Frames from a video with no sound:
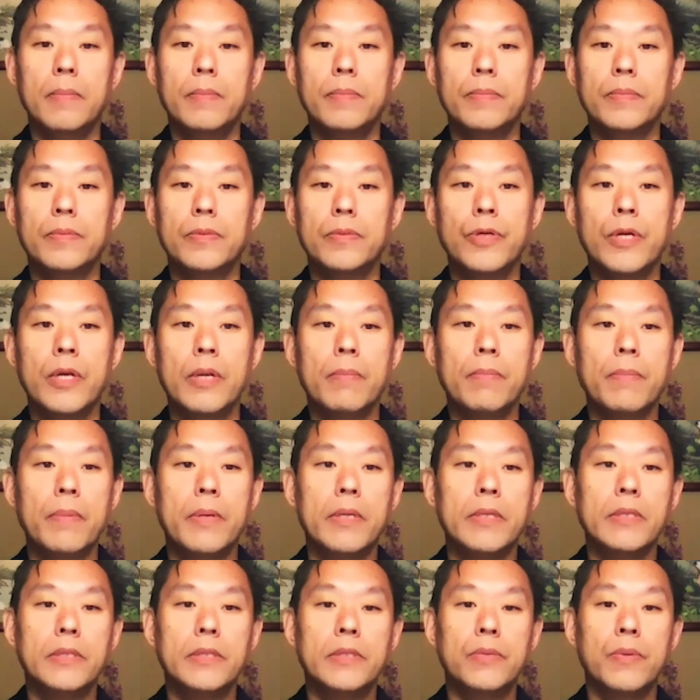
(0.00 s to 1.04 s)

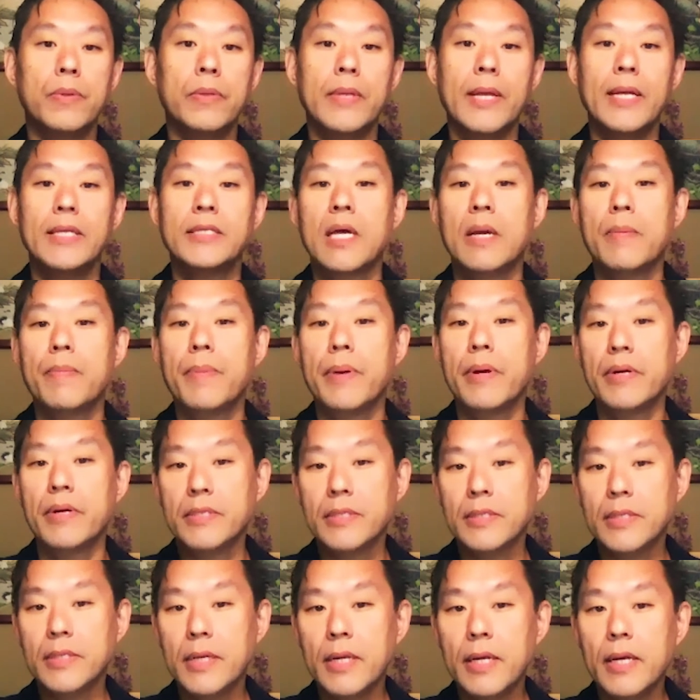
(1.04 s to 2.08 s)
treatments with
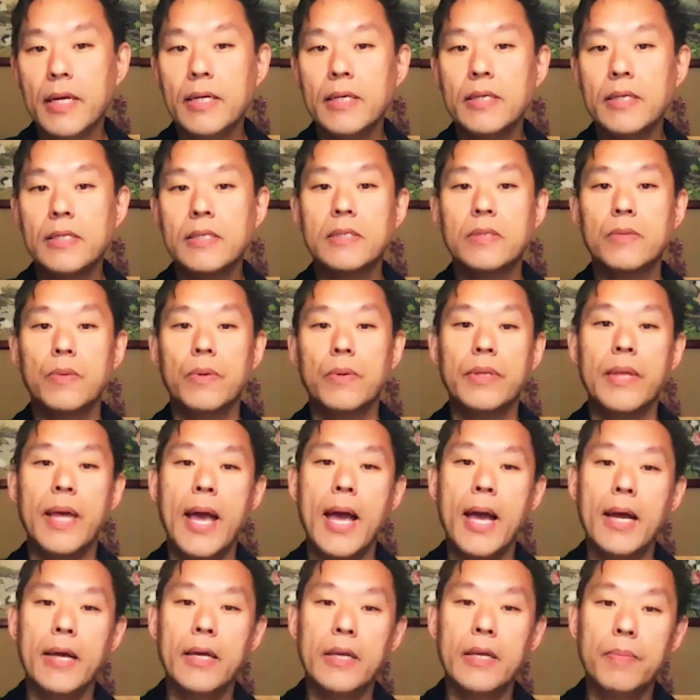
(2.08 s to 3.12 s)
antiparasitics, with
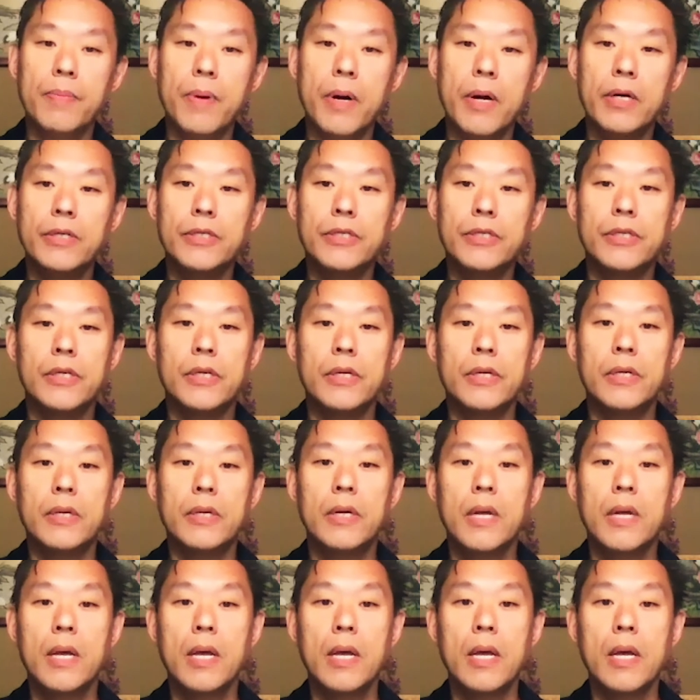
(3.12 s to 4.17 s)
acupuncture,
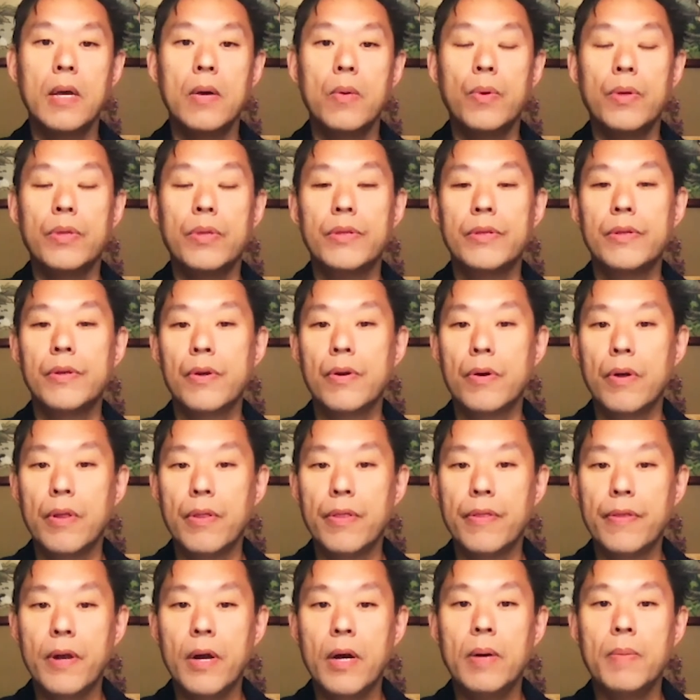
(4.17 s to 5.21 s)
with neural
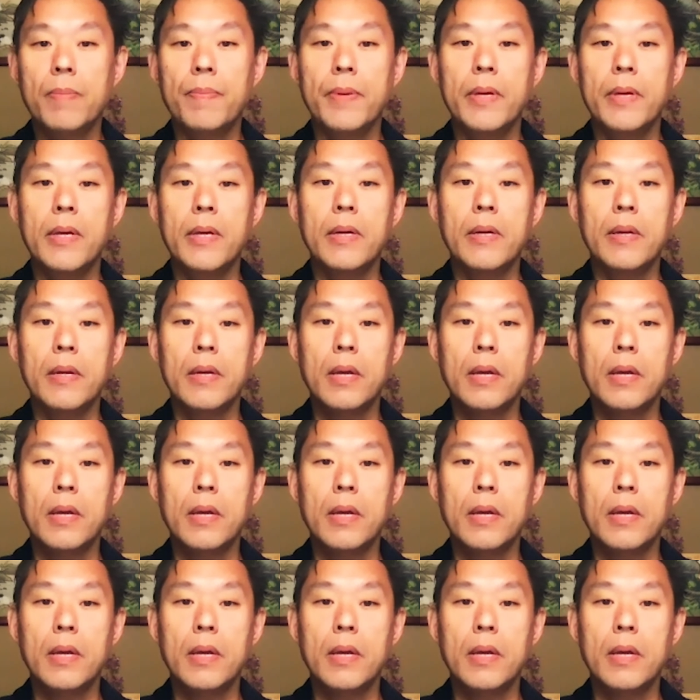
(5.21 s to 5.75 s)
therapy,